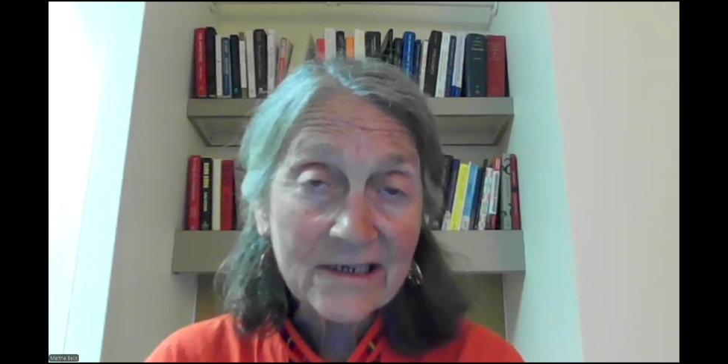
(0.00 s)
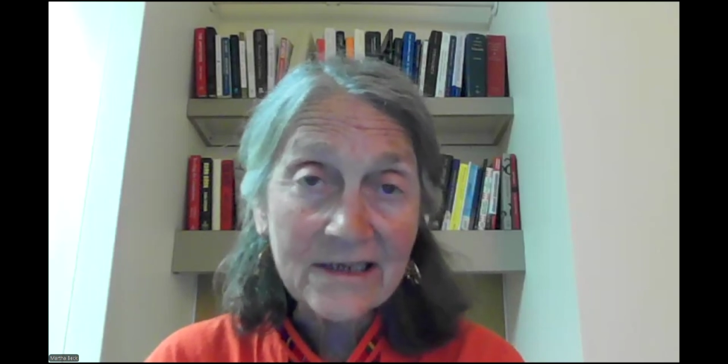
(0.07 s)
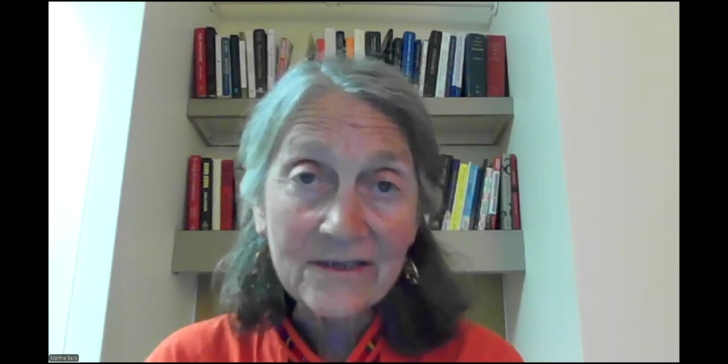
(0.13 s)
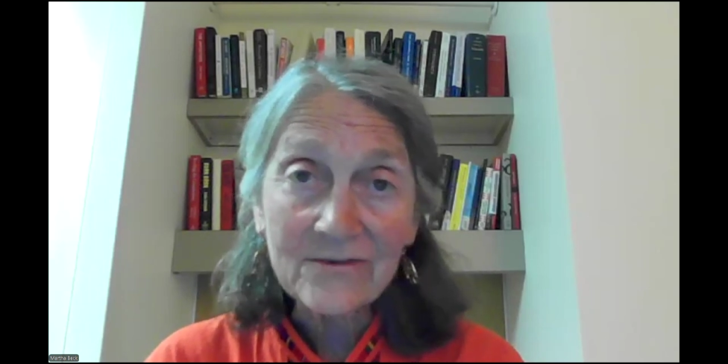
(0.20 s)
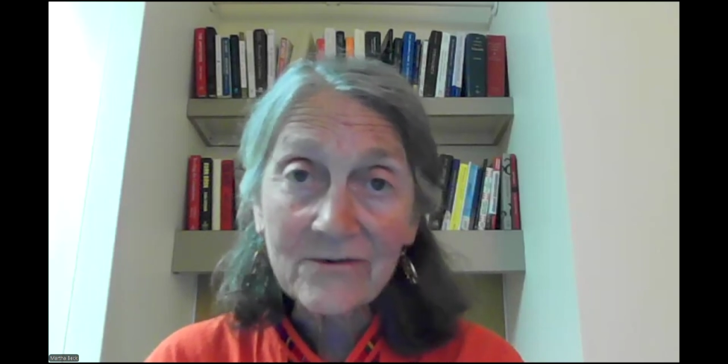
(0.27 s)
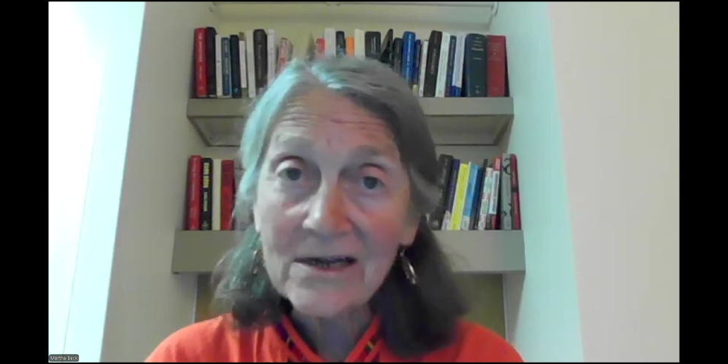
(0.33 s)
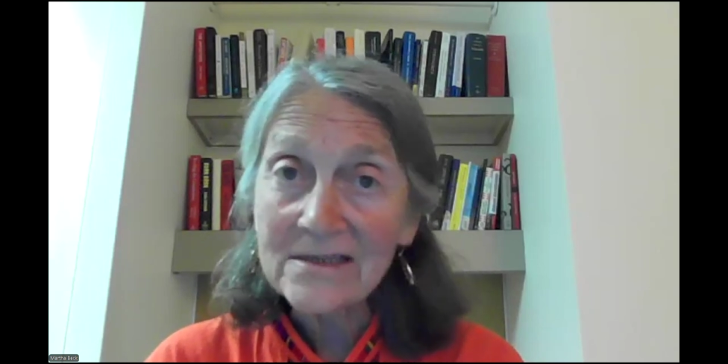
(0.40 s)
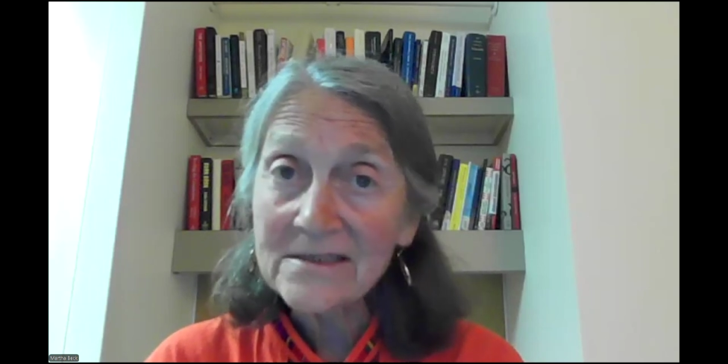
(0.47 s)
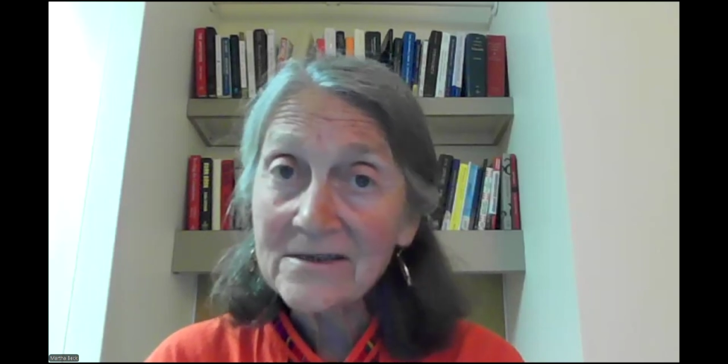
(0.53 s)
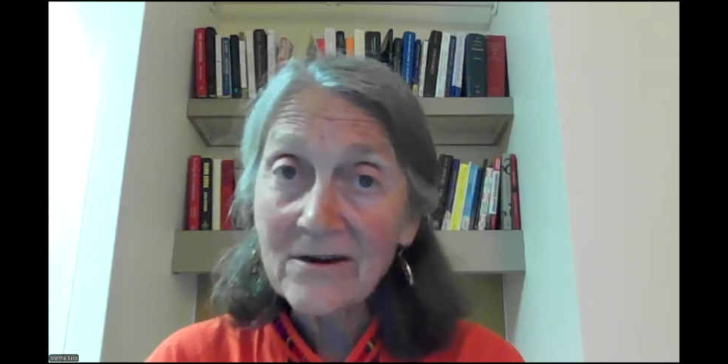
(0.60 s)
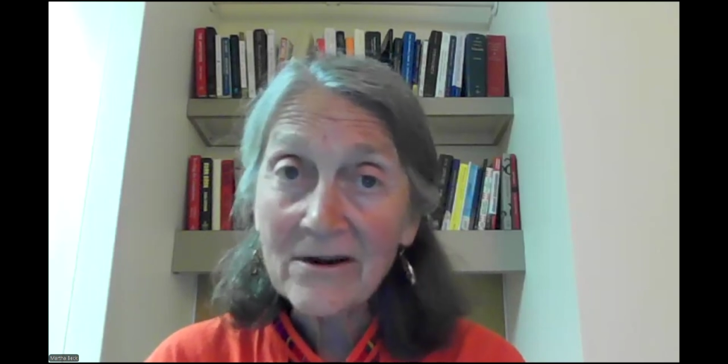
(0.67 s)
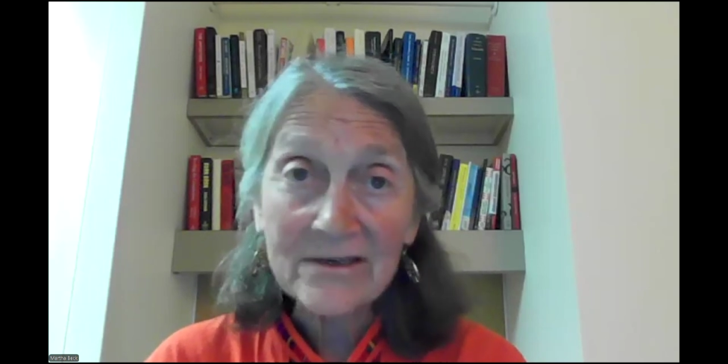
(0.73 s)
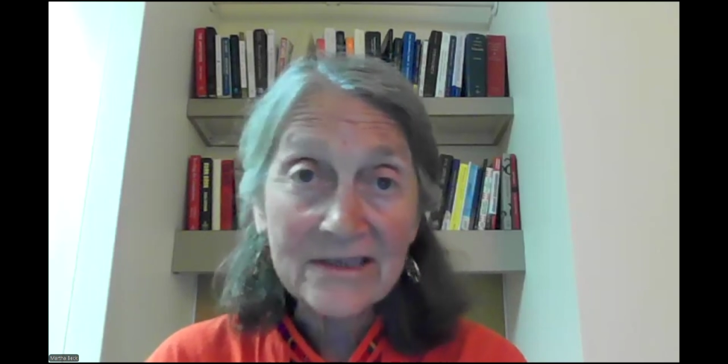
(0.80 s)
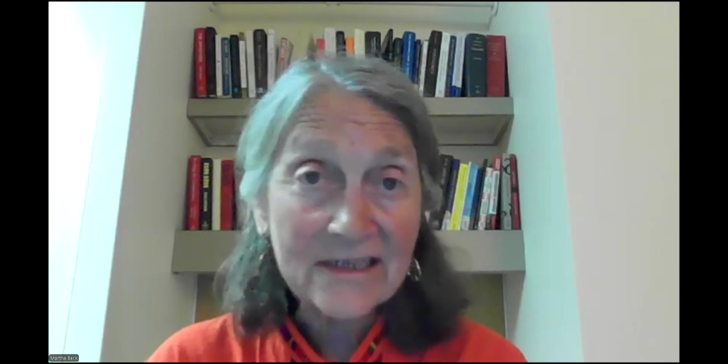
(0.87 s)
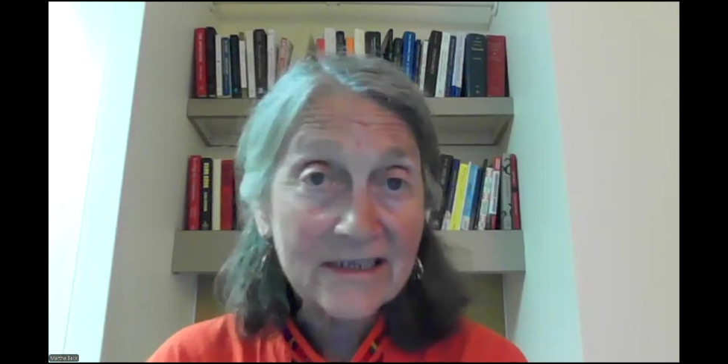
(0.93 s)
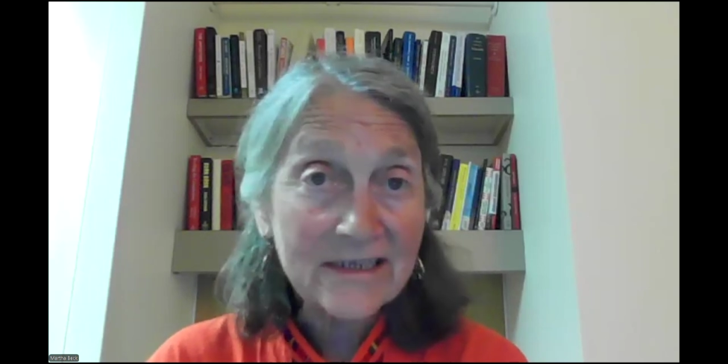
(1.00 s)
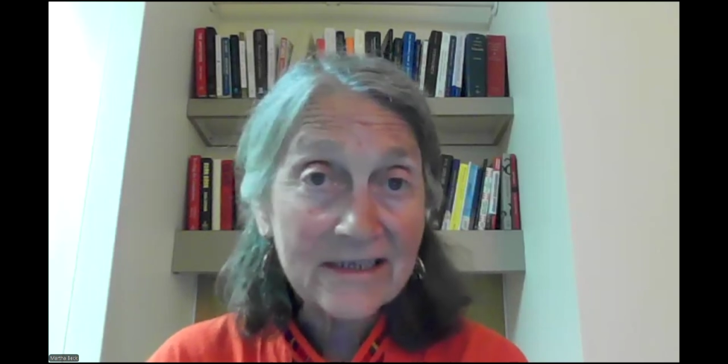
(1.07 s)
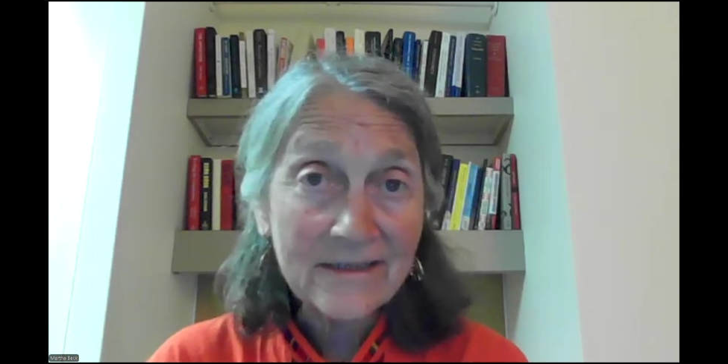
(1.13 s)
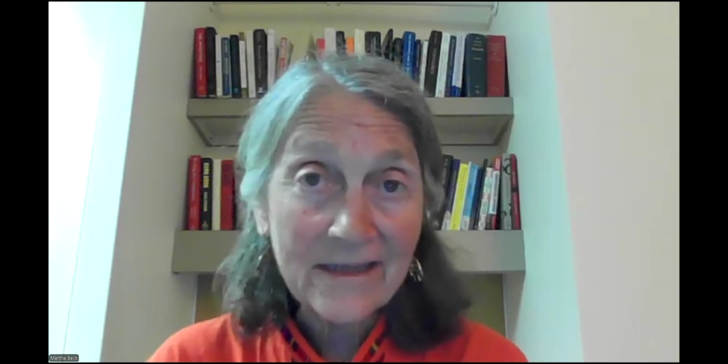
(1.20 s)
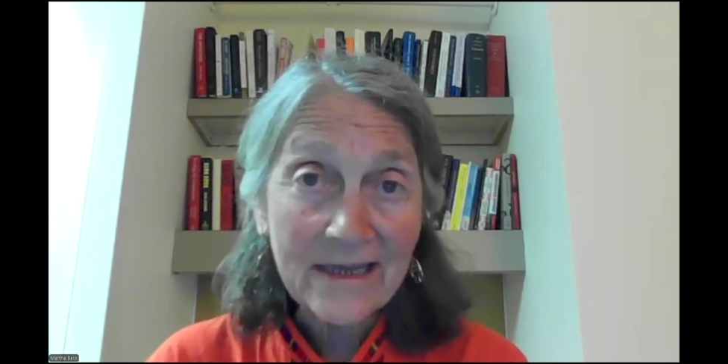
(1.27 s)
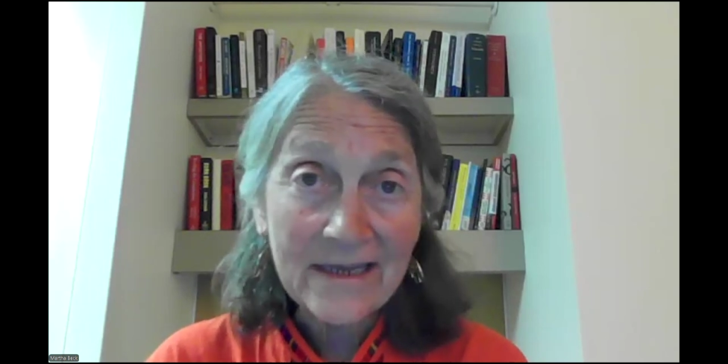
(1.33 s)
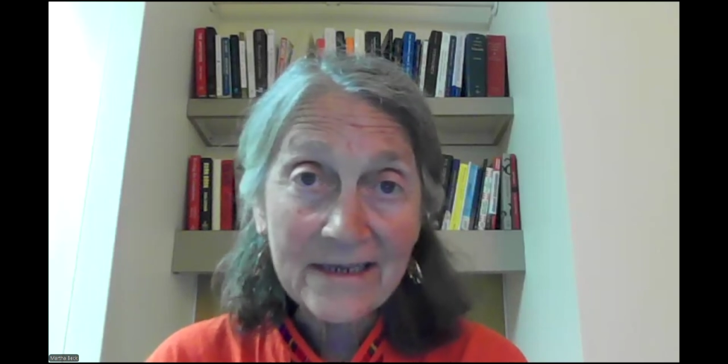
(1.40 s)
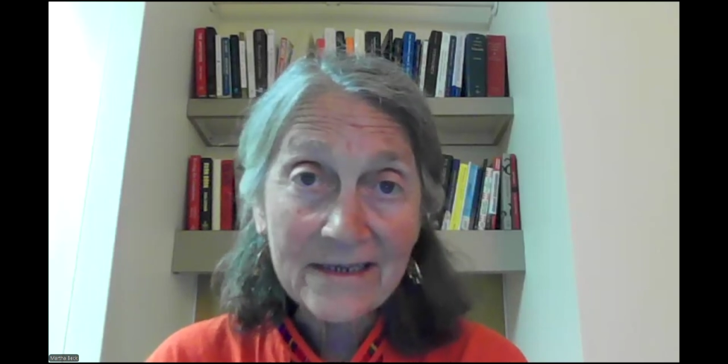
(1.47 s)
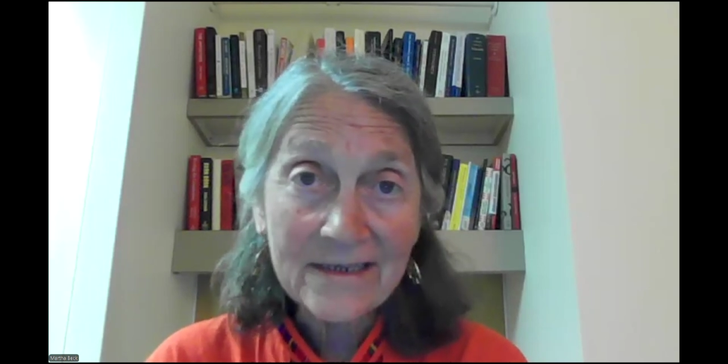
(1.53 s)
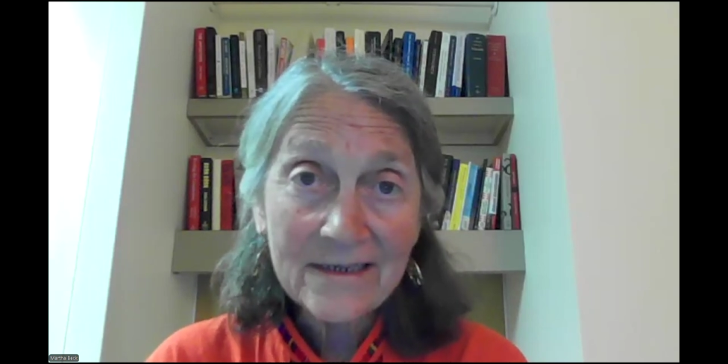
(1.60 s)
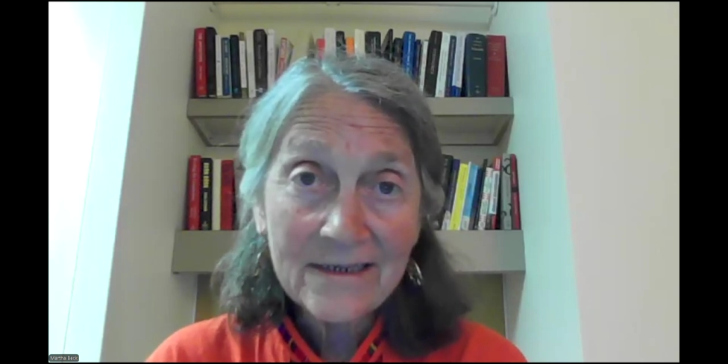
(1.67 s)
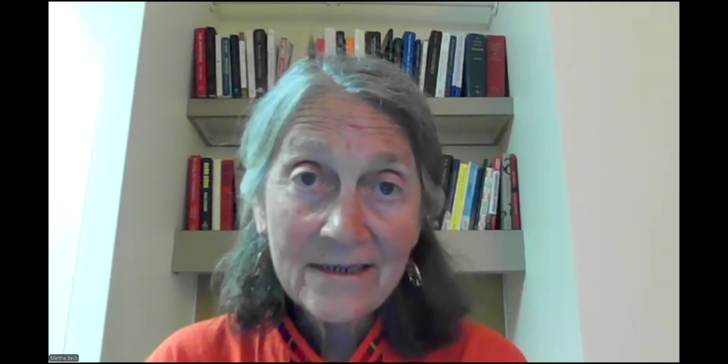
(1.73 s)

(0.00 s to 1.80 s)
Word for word: He tries to articulate